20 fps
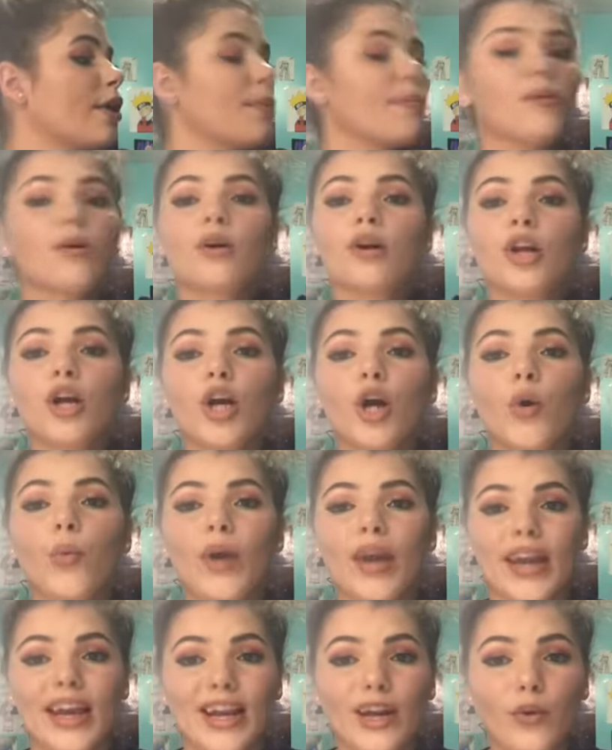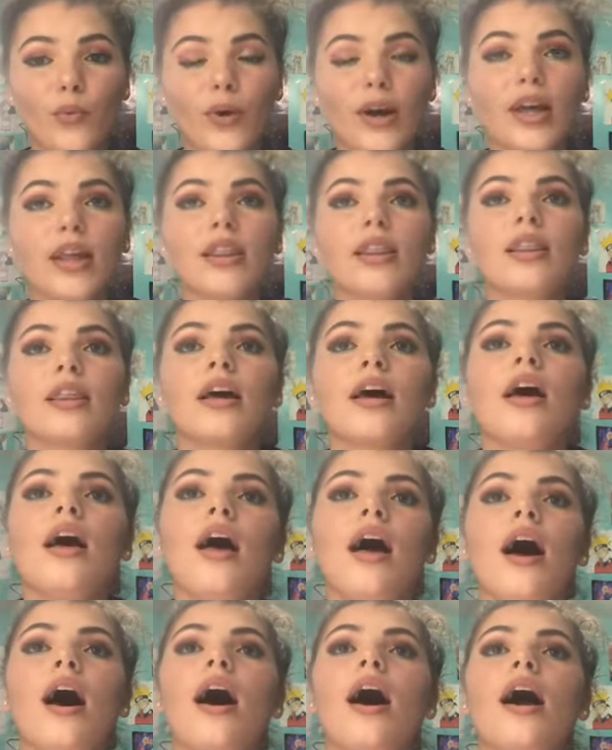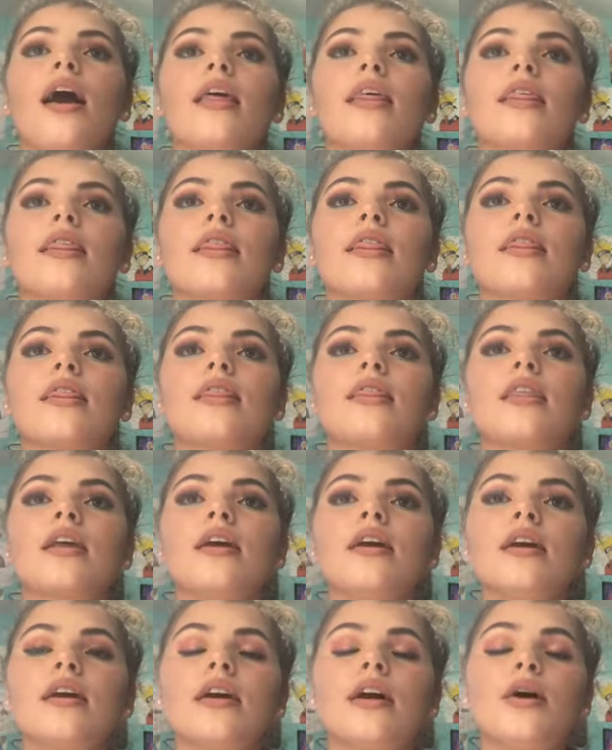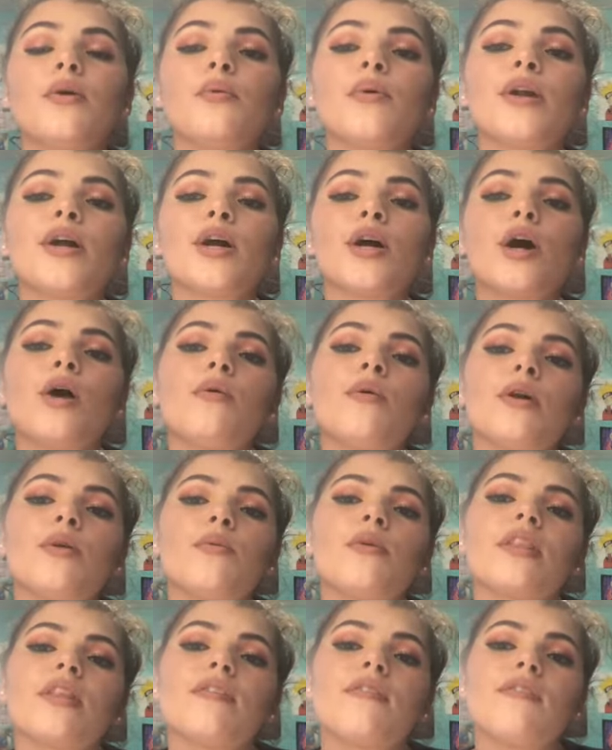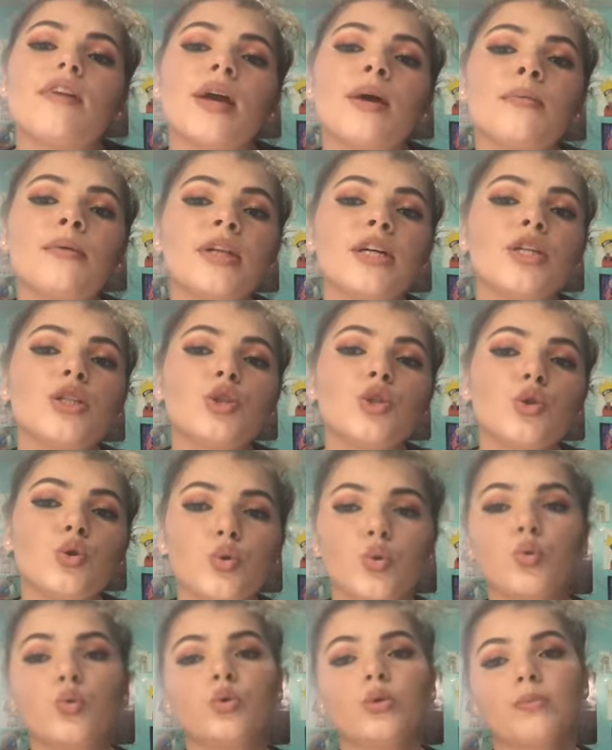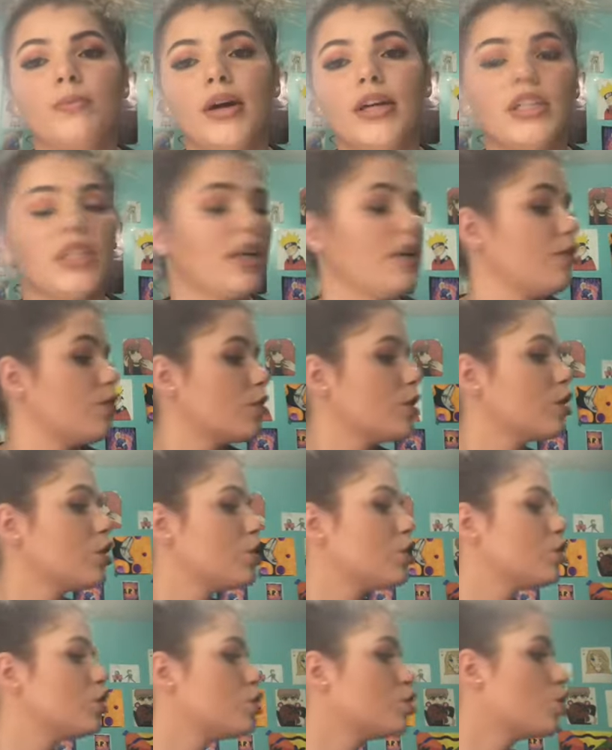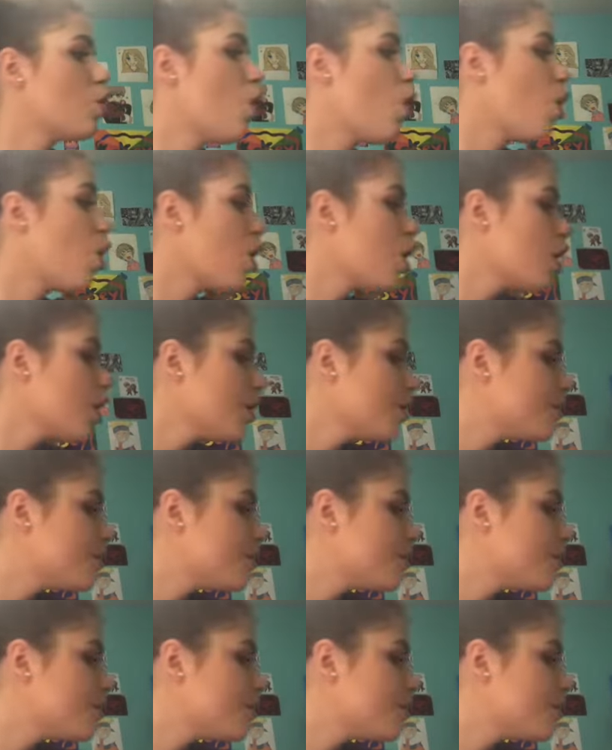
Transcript: I'm gonna go in with, I think I want to go in with Family Jewels by Jeffree Star.